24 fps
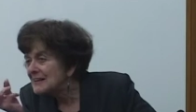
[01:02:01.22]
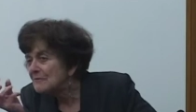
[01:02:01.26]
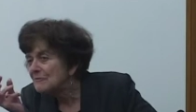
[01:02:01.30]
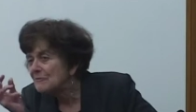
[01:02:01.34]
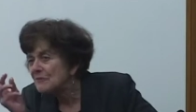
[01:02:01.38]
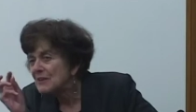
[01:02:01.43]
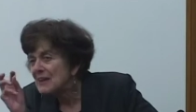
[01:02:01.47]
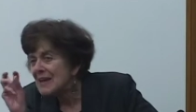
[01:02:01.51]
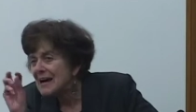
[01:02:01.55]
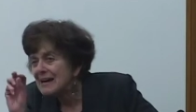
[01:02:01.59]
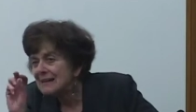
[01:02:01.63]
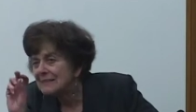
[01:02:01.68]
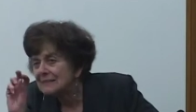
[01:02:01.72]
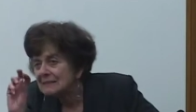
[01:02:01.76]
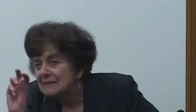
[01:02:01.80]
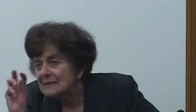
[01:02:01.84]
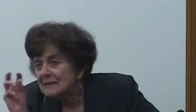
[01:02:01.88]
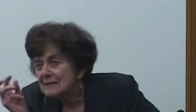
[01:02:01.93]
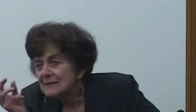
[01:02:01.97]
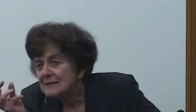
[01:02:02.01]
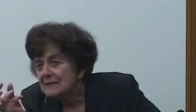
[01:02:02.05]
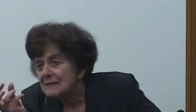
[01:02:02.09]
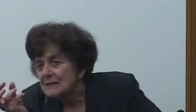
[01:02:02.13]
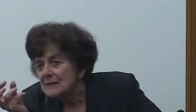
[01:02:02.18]
for that,
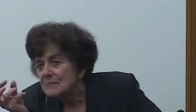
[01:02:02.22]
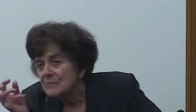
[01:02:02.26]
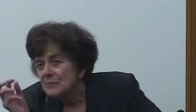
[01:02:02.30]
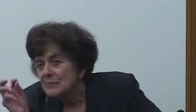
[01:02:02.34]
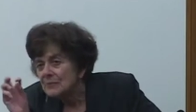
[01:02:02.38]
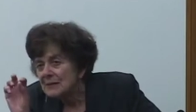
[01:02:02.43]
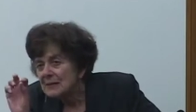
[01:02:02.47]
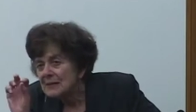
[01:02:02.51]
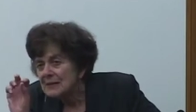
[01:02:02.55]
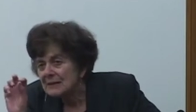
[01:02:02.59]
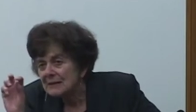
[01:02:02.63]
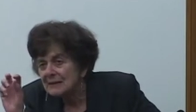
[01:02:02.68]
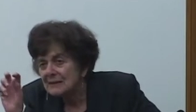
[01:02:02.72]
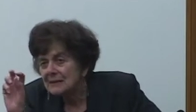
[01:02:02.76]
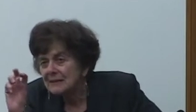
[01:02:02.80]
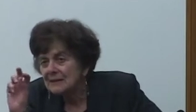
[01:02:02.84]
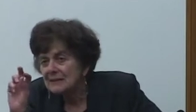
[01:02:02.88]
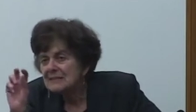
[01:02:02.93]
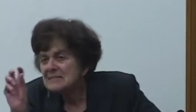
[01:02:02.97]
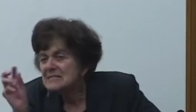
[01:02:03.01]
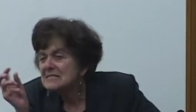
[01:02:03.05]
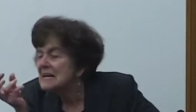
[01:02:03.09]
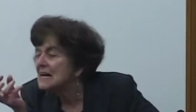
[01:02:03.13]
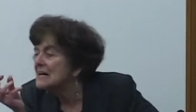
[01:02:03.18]
they're
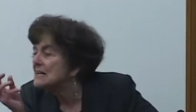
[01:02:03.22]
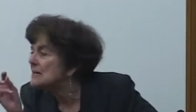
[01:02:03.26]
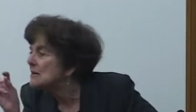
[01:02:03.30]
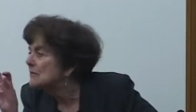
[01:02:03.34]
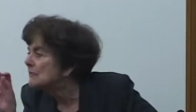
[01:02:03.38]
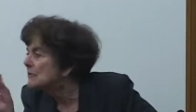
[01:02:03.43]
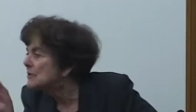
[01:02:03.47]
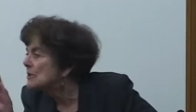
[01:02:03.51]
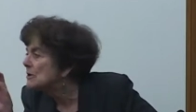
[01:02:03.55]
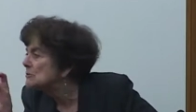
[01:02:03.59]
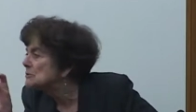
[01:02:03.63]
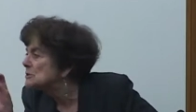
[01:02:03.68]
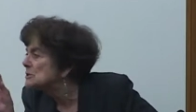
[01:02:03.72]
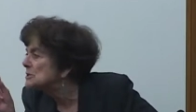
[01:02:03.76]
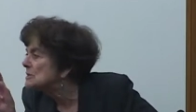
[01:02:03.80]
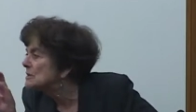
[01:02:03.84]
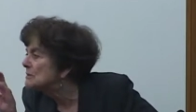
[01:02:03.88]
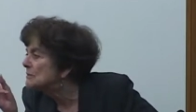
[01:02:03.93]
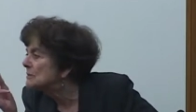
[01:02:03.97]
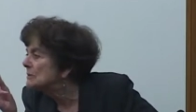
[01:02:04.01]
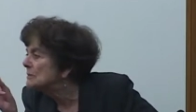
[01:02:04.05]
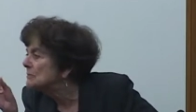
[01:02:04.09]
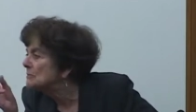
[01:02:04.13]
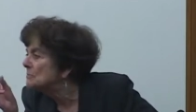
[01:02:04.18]
contending for those
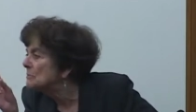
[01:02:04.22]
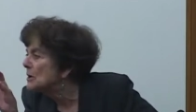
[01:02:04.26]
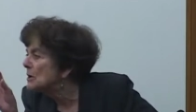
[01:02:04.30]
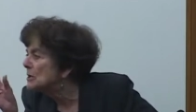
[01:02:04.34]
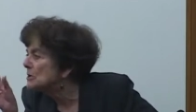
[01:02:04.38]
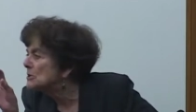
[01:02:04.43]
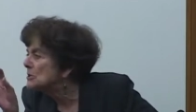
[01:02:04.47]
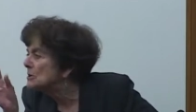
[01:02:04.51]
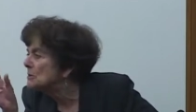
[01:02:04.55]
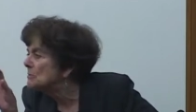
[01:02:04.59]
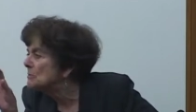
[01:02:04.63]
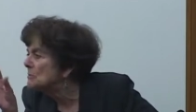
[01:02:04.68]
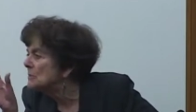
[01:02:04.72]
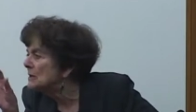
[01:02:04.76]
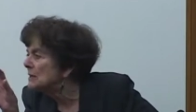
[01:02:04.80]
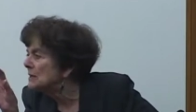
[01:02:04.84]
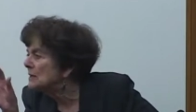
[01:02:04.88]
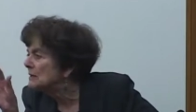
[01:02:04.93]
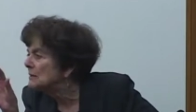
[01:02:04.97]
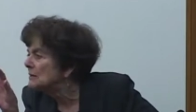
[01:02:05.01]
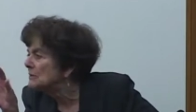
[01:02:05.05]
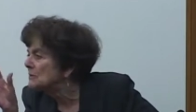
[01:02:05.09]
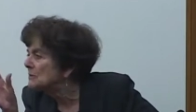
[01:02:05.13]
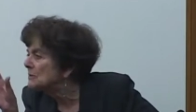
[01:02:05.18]
um, uh,
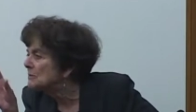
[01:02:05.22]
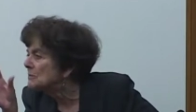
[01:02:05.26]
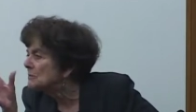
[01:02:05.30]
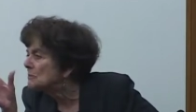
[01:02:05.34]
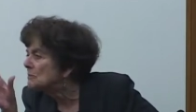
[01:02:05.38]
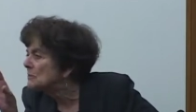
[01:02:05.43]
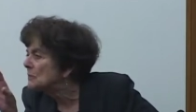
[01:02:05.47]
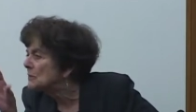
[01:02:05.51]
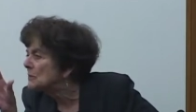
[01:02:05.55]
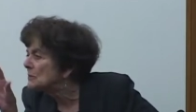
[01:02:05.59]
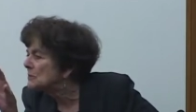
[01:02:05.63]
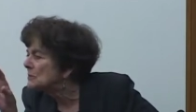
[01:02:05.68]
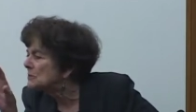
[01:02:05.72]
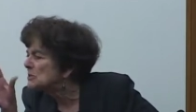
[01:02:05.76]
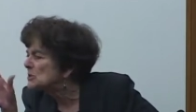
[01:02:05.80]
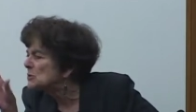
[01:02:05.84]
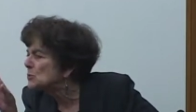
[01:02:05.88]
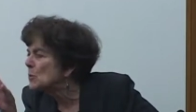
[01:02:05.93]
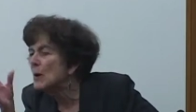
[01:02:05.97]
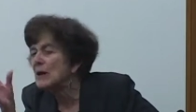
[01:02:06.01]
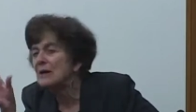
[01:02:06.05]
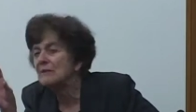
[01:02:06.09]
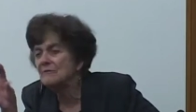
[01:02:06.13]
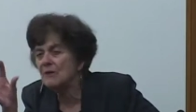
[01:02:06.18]

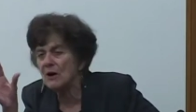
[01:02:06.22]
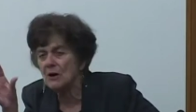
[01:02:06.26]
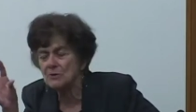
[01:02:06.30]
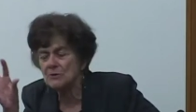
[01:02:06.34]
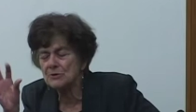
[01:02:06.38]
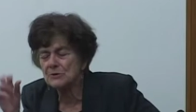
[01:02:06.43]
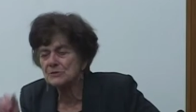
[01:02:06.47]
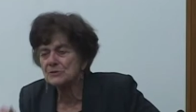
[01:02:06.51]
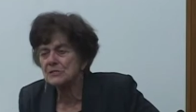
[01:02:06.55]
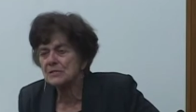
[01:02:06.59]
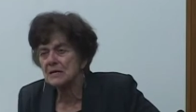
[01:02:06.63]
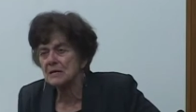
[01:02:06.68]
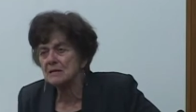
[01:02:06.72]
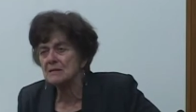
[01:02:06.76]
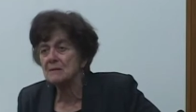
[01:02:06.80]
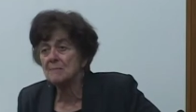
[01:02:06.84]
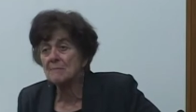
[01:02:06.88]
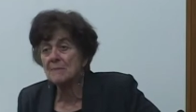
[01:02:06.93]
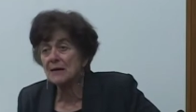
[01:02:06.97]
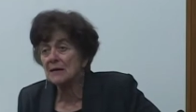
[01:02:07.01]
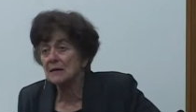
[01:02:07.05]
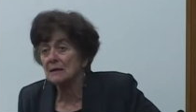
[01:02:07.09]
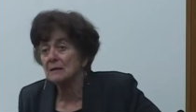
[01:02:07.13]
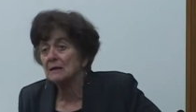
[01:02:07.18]
swing voters in the
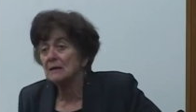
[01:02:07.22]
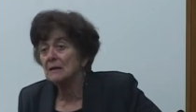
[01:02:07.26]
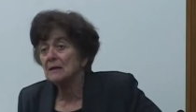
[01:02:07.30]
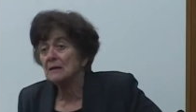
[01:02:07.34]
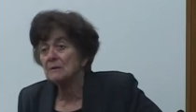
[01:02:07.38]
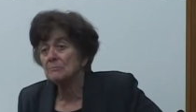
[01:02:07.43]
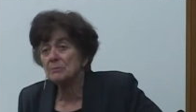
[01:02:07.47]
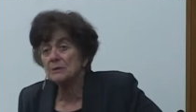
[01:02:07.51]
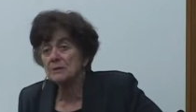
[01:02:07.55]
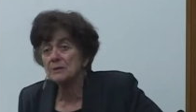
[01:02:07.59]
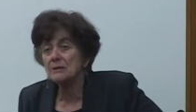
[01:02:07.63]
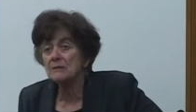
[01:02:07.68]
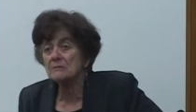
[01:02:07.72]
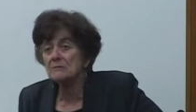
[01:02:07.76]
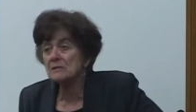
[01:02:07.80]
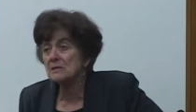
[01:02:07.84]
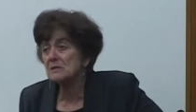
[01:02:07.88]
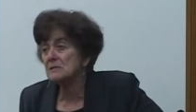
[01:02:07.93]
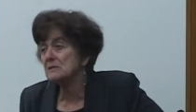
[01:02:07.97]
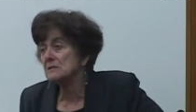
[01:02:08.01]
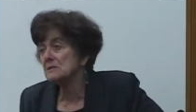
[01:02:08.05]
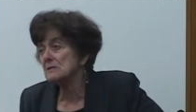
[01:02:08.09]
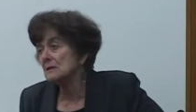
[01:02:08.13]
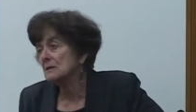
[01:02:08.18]
middle.
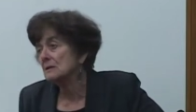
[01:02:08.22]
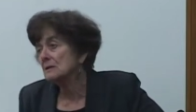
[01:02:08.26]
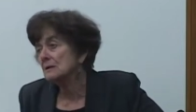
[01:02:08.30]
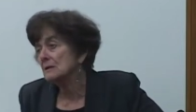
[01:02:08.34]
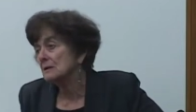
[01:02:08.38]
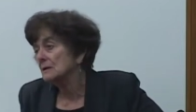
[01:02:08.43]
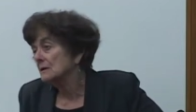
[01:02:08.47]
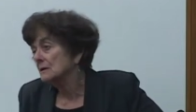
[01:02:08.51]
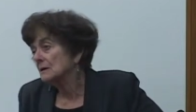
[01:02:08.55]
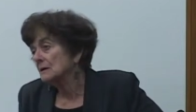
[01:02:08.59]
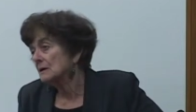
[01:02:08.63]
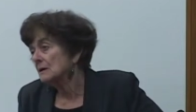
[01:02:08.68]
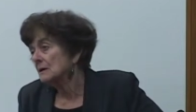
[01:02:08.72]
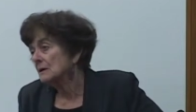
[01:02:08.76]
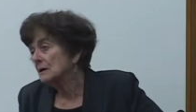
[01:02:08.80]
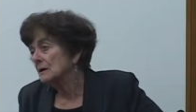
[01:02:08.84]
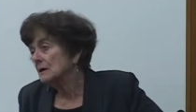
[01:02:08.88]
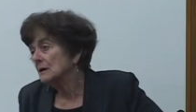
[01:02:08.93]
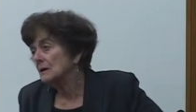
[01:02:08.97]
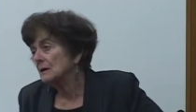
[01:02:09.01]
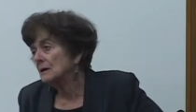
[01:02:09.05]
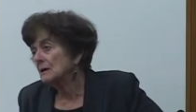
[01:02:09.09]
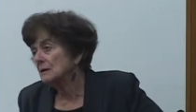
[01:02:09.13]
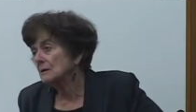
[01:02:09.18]
Produces
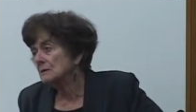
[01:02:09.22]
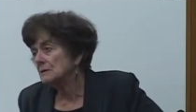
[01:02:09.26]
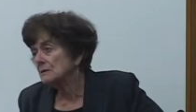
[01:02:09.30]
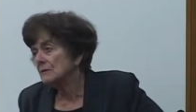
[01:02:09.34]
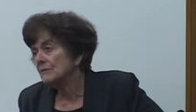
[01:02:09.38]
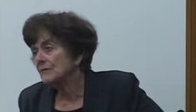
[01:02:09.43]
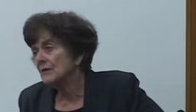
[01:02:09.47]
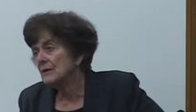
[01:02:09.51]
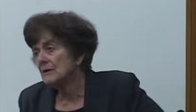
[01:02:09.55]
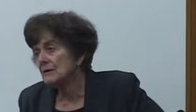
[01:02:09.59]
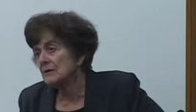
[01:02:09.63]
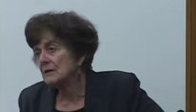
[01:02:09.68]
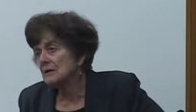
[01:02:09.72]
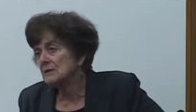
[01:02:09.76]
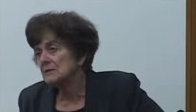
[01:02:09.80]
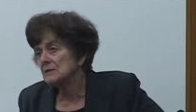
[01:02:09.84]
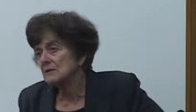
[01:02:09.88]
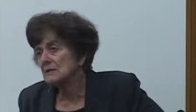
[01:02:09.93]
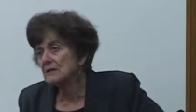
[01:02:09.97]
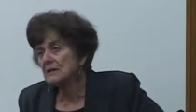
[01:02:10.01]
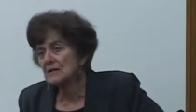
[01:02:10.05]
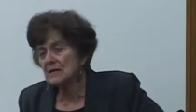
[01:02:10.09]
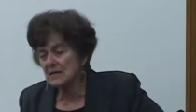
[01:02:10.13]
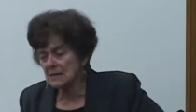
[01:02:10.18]
a very sort
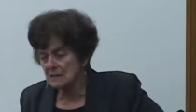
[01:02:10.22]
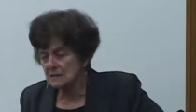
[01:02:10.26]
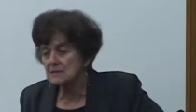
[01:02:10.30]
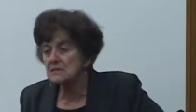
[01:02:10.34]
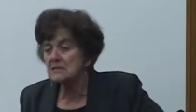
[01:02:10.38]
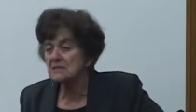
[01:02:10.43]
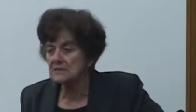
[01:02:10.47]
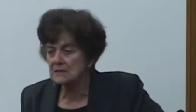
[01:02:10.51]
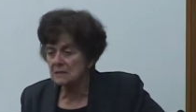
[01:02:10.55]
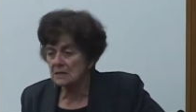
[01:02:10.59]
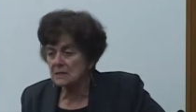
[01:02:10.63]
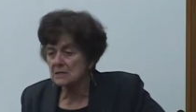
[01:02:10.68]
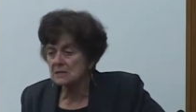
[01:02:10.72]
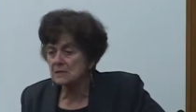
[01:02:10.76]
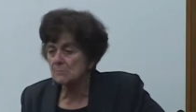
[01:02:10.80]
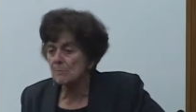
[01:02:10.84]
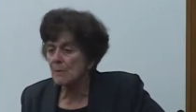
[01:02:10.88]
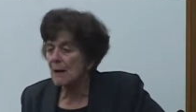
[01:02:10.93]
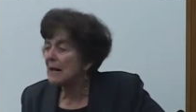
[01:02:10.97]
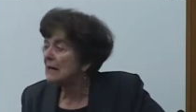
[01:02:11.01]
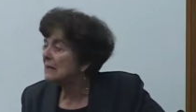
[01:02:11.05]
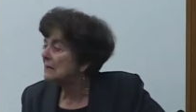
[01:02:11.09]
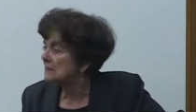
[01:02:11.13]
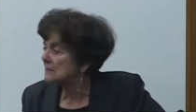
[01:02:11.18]
of contentless
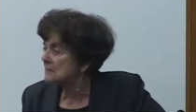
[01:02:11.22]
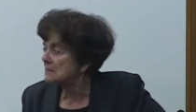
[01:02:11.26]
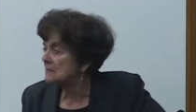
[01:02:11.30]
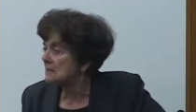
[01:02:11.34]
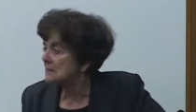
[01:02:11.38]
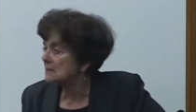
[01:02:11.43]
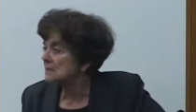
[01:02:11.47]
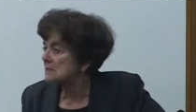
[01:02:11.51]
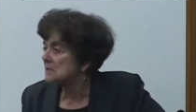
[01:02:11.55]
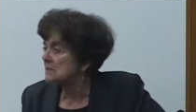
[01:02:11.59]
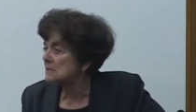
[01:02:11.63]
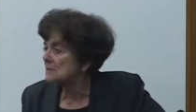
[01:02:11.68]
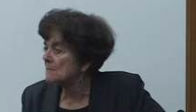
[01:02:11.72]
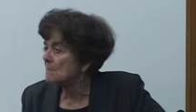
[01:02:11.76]
politics.